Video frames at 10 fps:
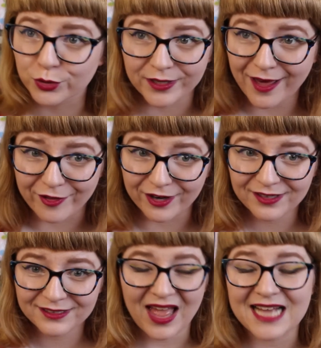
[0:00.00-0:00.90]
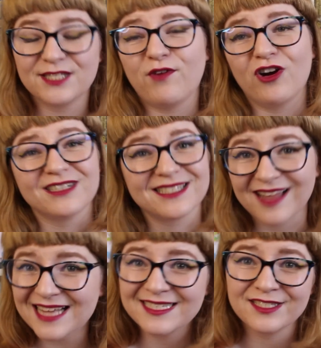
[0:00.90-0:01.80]
to another, as far as
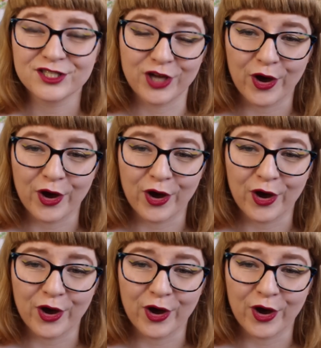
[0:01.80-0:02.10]
lessons